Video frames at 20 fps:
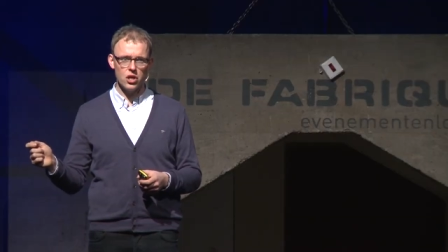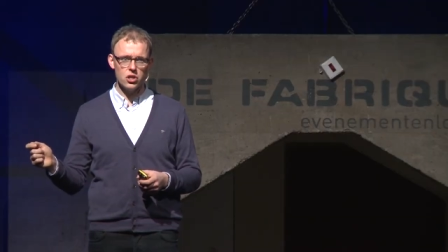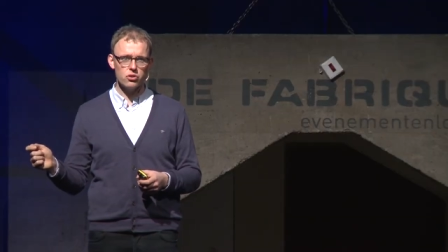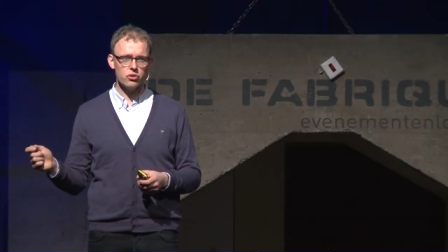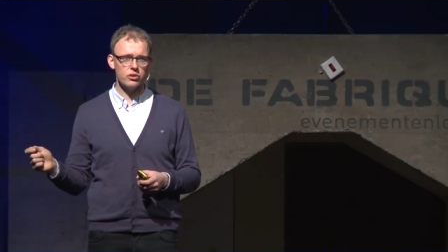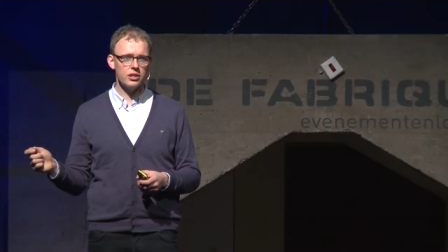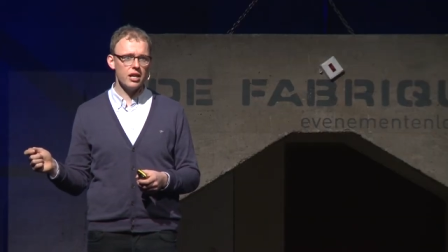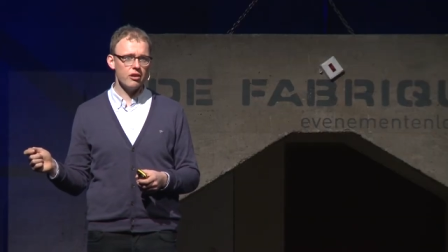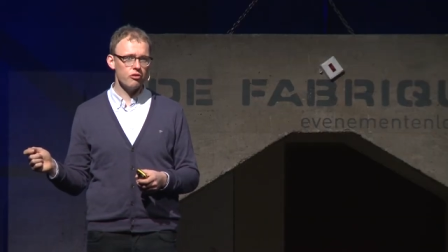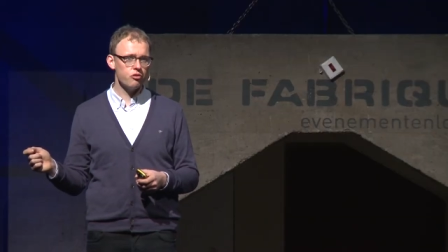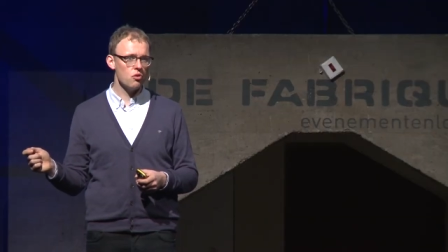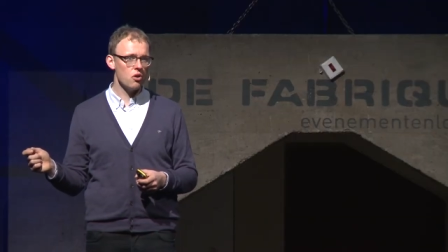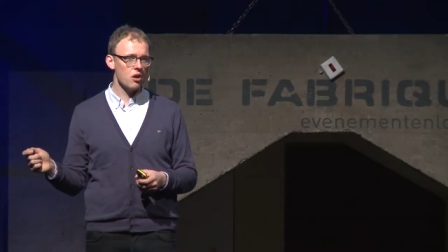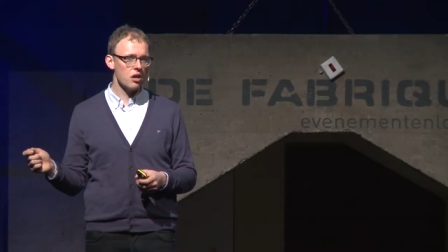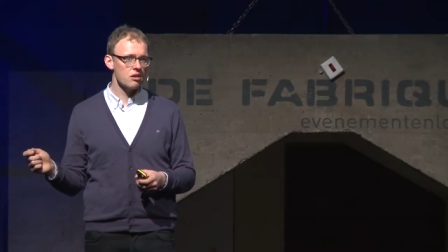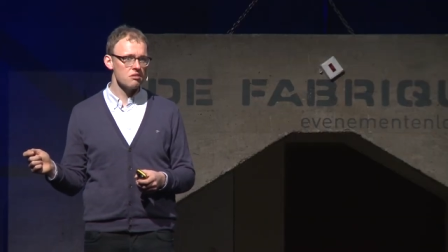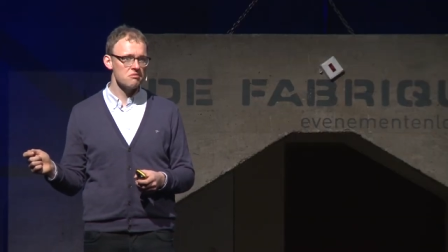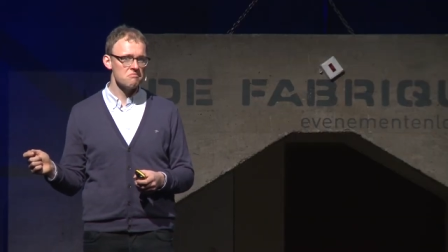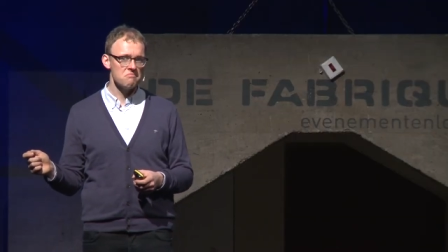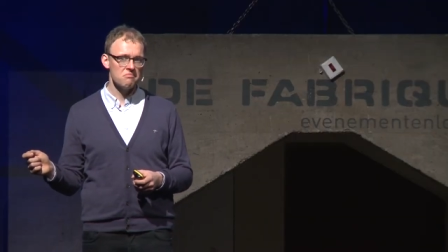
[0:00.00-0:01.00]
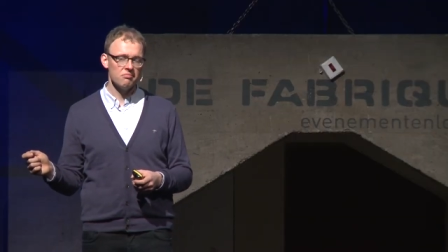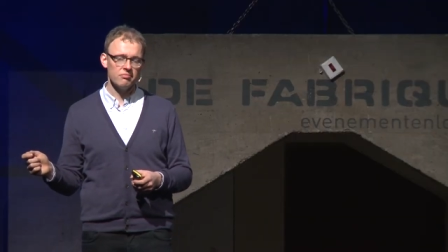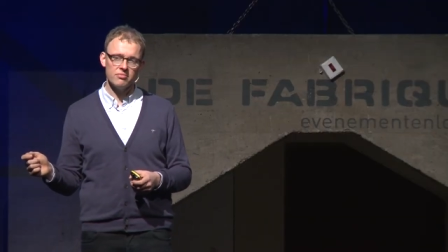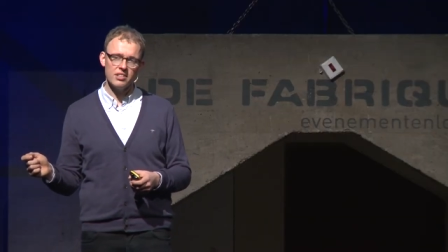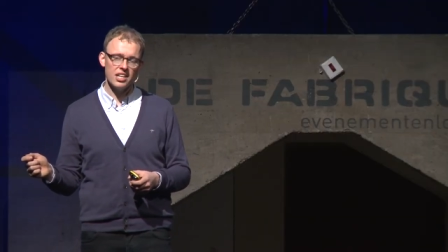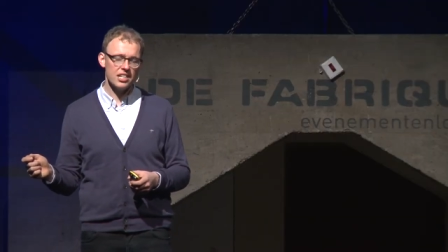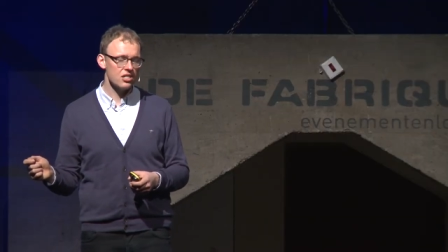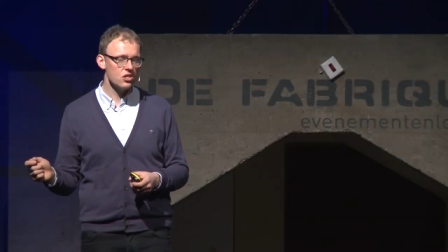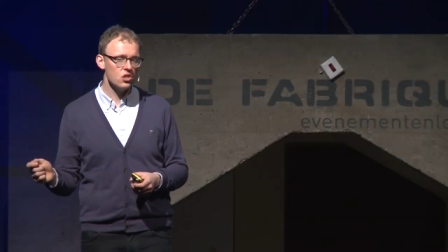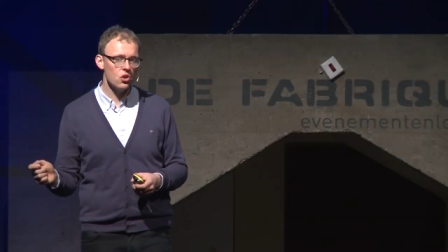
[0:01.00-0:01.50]
So therefore,
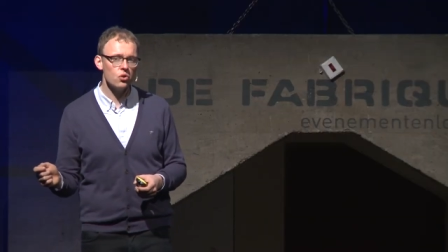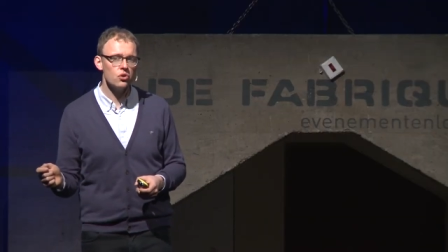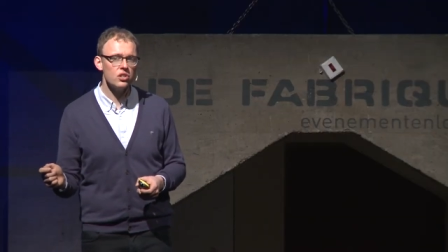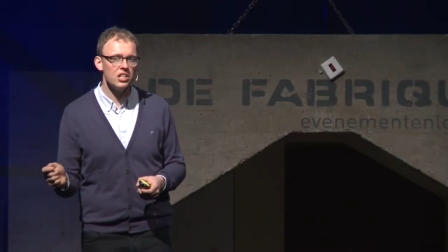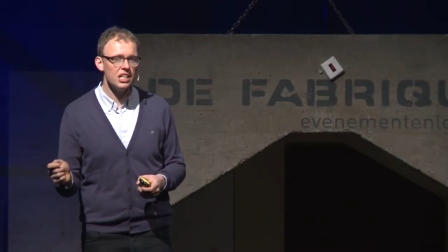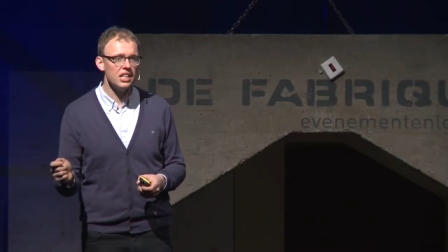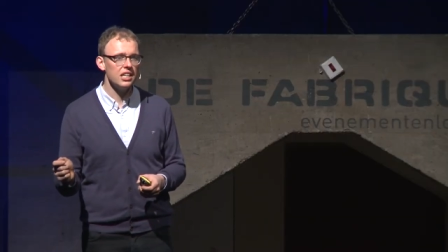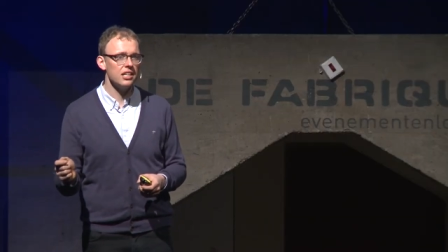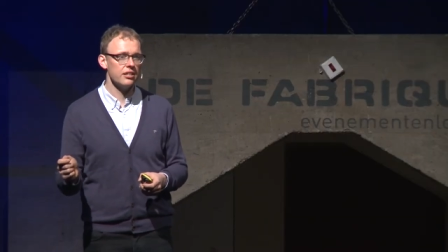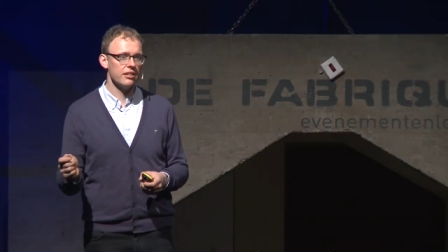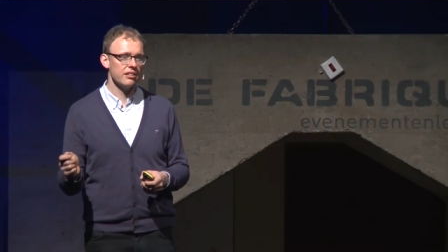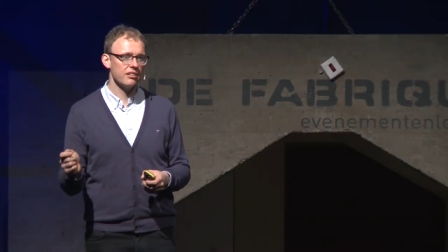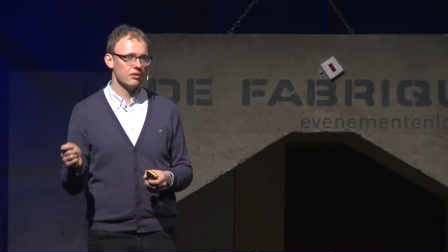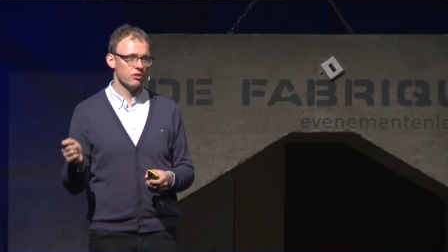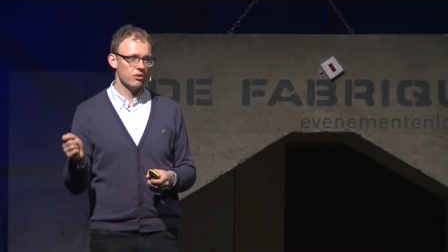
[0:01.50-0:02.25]
there's no need